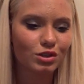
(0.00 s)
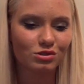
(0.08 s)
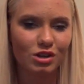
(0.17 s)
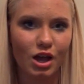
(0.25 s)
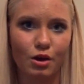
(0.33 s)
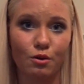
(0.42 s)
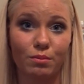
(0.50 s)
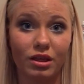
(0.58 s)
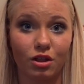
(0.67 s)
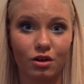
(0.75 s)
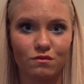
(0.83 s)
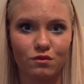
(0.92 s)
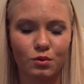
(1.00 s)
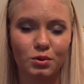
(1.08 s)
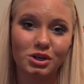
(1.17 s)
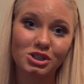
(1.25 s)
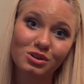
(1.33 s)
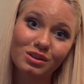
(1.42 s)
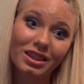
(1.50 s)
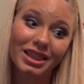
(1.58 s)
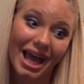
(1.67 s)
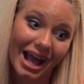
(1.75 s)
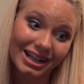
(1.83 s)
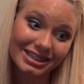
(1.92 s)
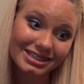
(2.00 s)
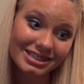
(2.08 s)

so be looking forward to that.